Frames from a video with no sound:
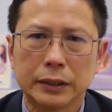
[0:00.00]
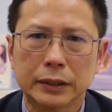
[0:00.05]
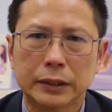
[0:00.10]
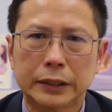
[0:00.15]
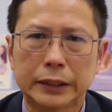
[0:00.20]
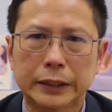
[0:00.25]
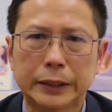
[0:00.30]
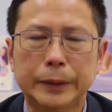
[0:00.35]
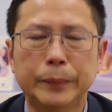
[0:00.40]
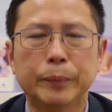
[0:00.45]

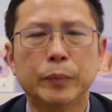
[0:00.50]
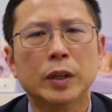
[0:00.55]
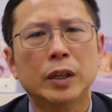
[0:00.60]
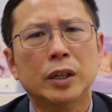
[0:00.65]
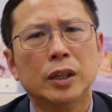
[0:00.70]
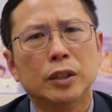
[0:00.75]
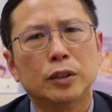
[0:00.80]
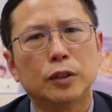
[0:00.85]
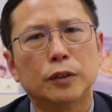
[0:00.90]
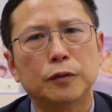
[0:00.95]
okay
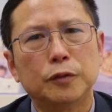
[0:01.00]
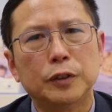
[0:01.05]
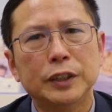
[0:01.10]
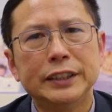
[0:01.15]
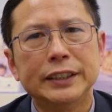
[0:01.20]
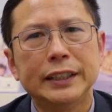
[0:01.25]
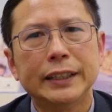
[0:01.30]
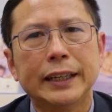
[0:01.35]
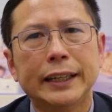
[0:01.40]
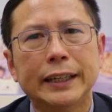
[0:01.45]
so
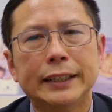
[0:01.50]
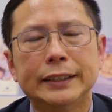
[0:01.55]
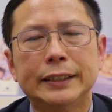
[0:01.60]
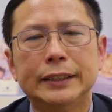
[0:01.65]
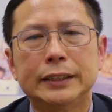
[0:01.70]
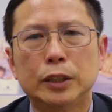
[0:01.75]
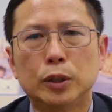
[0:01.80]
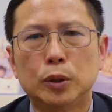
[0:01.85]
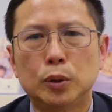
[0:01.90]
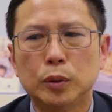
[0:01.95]
freezing eggs
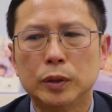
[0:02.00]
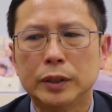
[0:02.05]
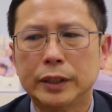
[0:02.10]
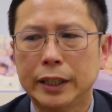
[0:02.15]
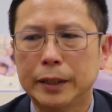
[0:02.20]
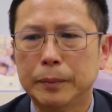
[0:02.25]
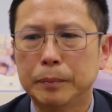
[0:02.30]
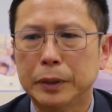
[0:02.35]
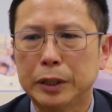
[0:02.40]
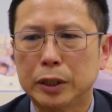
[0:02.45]
is a good
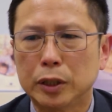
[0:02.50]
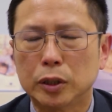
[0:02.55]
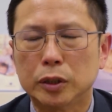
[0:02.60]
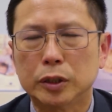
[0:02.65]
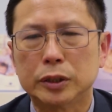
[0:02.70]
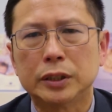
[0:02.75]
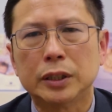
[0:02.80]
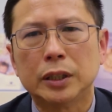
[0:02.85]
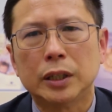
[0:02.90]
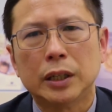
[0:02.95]
thing
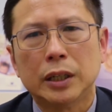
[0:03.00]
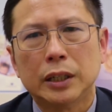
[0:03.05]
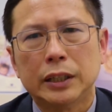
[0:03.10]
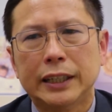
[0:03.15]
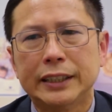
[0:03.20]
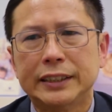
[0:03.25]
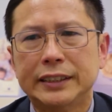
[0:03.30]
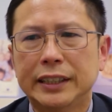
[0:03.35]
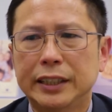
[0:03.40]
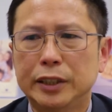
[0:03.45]
because
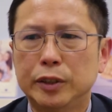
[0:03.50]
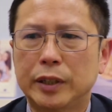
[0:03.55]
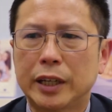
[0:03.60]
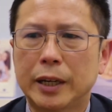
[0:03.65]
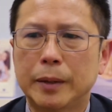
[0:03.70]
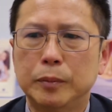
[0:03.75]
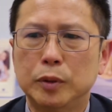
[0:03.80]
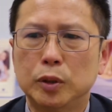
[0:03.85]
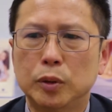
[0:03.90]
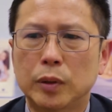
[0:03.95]
let's say you
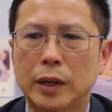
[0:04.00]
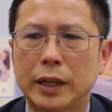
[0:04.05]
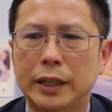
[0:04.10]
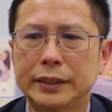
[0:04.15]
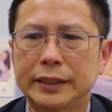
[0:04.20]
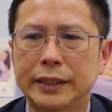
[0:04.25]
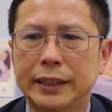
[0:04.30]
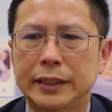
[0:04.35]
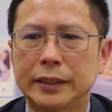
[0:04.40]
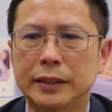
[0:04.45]
come to
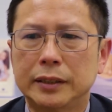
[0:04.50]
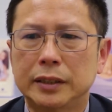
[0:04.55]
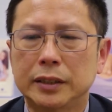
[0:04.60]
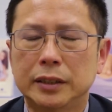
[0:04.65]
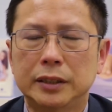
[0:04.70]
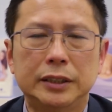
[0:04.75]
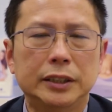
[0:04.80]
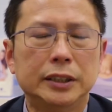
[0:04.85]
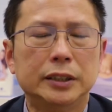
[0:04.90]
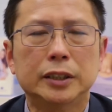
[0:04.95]
us at
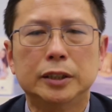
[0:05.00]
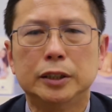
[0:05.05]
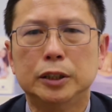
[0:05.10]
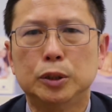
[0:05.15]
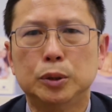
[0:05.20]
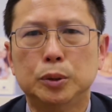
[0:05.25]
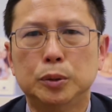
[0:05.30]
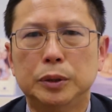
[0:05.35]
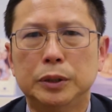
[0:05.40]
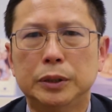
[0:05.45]
30
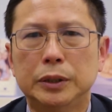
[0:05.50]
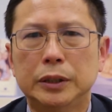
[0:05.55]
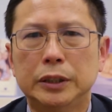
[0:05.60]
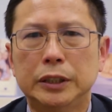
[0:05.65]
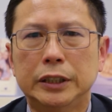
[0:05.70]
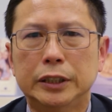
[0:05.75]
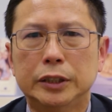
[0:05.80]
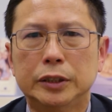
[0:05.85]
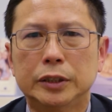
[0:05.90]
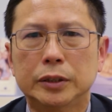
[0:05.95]
32
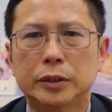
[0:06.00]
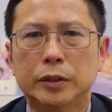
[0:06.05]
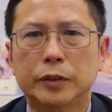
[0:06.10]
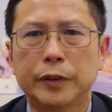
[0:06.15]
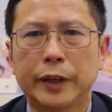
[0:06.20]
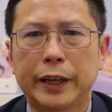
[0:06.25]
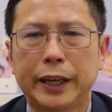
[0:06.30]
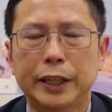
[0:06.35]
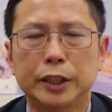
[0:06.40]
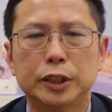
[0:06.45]
years of
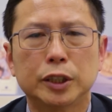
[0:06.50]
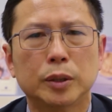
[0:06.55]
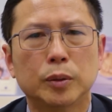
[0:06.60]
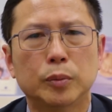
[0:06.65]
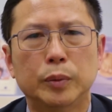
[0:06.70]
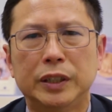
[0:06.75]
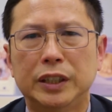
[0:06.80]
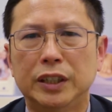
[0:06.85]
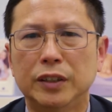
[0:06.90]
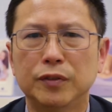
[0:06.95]
age
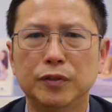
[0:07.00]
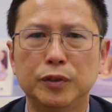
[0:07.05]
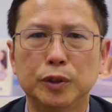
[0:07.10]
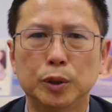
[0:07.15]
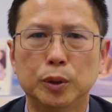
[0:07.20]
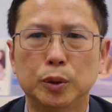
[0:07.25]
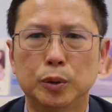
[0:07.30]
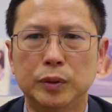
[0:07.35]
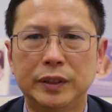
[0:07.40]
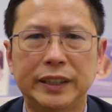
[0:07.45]
we give
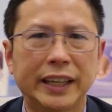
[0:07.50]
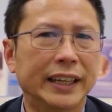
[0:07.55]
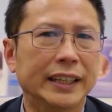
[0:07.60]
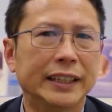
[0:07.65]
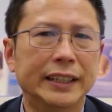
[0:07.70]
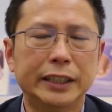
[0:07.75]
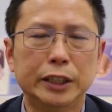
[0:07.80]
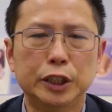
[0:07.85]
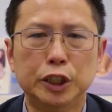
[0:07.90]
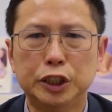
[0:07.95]
you
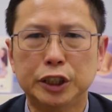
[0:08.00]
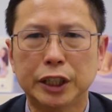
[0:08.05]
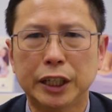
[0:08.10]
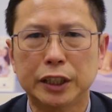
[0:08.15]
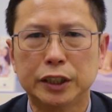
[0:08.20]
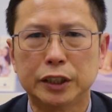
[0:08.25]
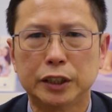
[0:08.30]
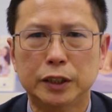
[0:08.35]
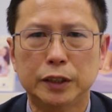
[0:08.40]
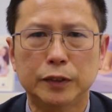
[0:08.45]
daily
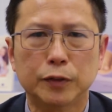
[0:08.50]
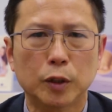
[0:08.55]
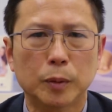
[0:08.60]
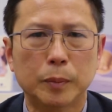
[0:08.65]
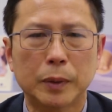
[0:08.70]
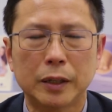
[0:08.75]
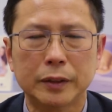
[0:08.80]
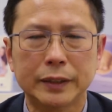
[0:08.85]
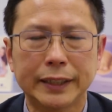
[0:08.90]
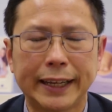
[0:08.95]
injections for
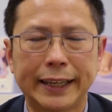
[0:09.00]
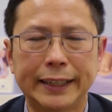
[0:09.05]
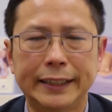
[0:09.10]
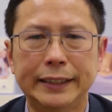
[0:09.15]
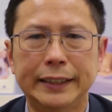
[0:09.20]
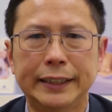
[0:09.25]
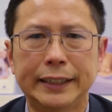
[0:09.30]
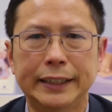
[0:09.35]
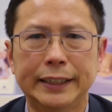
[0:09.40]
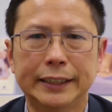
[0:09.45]
about
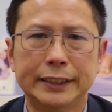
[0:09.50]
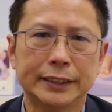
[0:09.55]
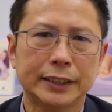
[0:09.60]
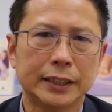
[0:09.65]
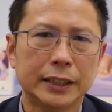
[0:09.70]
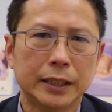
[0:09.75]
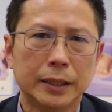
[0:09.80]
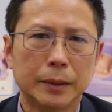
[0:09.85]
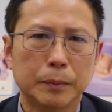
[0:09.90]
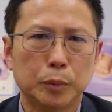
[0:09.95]
10 days
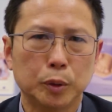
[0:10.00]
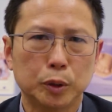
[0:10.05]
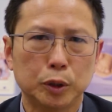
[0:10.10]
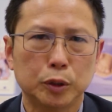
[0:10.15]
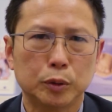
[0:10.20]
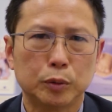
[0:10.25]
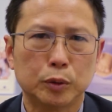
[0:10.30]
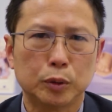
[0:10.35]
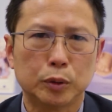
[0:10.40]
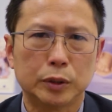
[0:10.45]
put
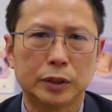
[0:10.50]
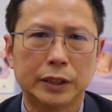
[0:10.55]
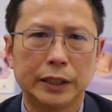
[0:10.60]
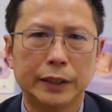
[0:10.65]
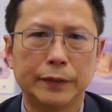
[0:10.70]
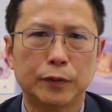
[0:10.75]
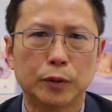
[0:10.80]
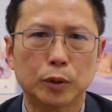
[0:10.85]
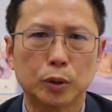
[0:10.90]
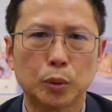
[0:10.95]
you to
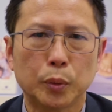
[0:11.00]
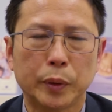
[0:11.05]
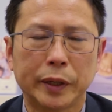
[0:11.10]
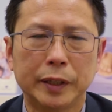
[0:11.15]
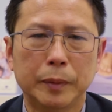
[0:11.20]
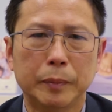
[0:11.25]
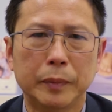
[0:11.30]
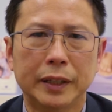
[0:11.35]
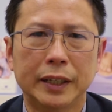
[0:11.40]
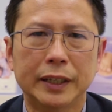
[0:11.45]
sleep for
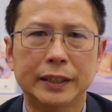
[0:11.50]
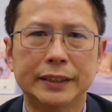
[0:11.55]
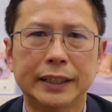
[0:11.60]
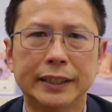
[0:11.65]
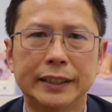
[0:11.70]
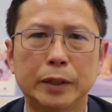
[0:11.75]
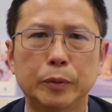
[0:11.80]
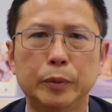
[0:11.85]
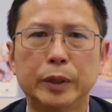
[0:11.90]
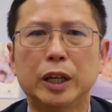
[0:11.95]
20 minutes
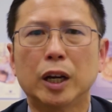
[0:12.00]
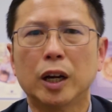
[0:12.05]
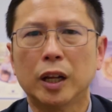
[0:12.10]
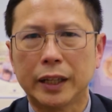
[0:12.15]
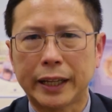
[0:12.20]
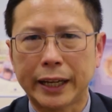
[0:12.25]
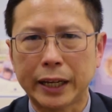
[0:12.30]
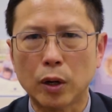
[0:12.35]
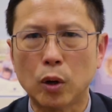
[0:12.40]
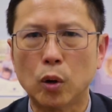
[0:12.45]
and then we
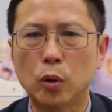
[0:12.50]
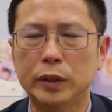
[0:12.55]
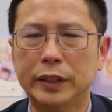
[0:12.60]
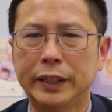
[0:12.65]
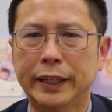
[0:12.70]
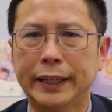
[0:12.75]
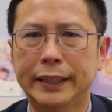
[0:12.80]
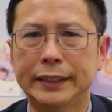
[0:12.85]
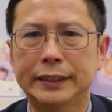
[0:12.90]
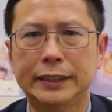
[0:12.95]
collect all
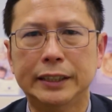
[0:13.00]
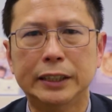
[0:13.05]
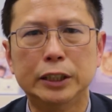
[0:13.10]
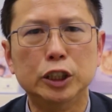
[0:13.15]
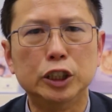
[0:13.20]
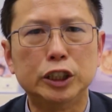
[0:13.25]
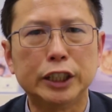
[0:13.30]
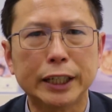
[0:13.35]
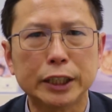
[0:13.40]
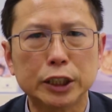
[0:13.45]
the eggs the
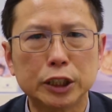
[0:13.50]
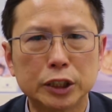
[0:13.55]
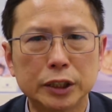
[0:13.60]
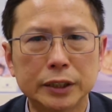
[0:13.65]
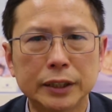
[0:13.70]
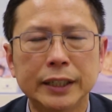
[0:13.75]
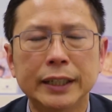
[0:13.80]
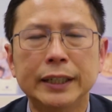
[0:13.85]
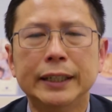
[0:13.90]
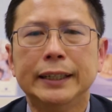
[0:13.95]

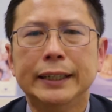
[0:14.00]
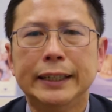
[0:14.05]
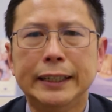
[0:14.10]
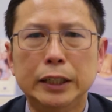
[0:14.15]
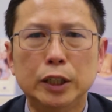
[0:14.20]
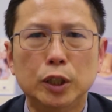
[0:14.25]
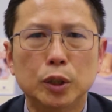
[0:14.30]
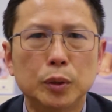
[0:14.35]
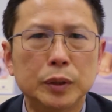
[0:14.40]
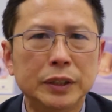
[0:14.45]
injection
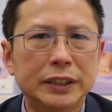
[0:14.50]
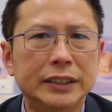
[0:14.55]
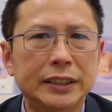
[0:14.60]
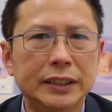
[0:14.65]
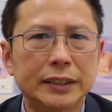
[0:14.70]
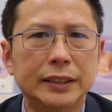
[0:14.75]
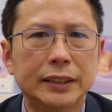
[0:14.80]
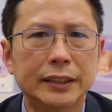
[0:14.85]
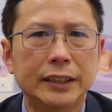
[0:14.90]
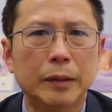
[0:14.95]

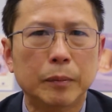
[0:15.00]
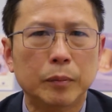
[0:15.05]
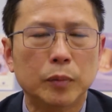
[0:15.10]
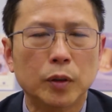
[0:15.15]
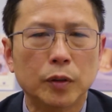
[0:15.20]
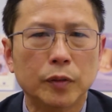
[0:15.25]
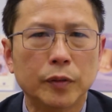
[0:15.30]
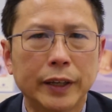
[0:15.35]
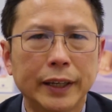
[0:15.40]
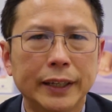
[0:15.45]
increases the number
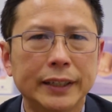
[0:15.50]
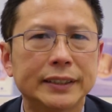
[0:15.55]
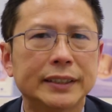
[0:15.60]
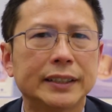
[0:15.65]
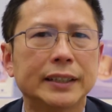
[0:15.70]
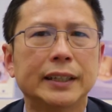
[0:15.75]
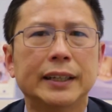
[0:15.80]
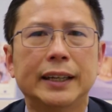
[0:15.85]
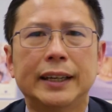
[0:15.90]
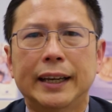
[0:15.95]
of
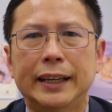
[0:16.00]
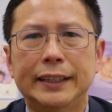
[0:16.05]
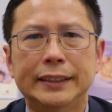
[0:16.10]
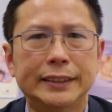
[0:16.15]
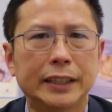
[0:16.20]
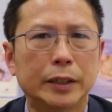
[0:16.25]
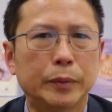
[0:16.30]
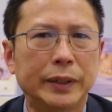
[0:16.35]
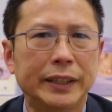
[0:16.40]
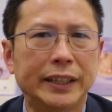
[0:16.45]
eggs and
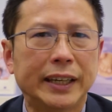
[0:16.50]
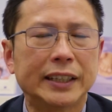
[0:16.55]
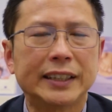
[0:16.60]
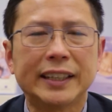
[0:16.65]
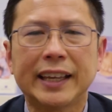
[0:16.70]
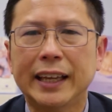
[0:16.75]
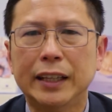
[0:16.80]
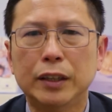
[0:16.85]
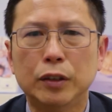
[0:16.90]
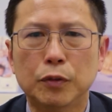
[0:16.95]
say we get
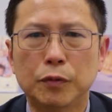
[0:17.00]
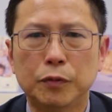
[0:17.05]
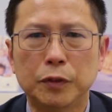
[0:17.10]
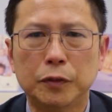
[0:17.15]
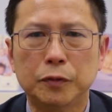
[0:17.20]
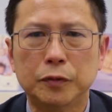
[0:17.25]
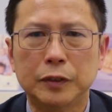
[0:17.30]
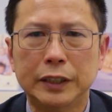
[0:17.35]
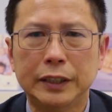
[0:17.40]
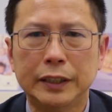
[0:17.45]
10 to
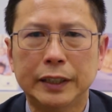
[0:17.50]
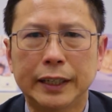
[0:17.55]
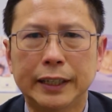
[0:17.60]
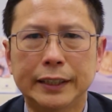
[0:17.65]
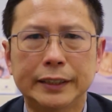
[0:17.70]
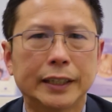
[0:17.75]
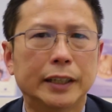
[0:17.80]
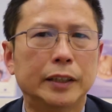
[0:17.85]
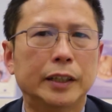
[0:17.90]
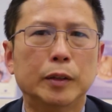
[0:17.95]
15
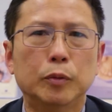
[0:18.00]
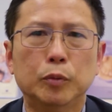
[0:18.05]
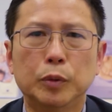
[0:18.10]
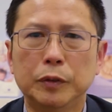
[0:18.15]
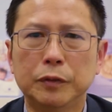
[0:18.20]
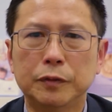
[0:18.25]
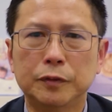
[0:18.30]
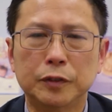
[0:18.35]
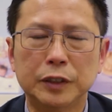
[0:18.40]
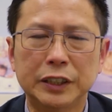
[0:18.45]
eggs and then
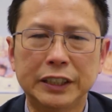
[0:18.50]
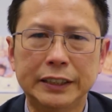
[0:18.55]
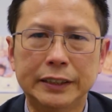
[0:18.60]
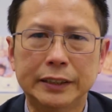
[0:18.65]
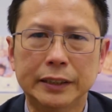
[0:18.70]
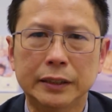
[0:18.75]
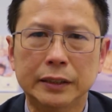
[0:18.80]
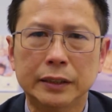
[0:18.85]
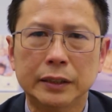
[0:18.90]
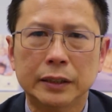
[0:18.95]
we freeze
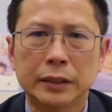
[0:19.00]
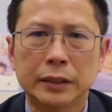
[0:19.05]
it